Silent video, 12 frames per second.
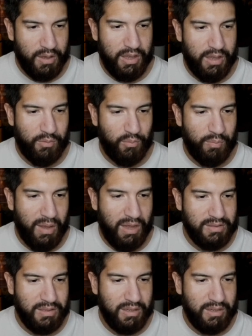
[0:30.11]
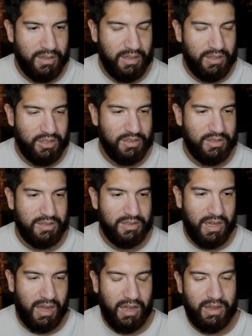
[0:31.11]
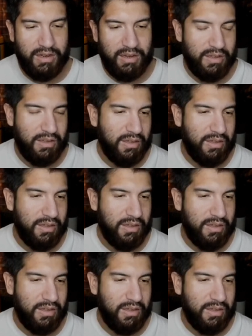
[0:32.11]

it will basically just assign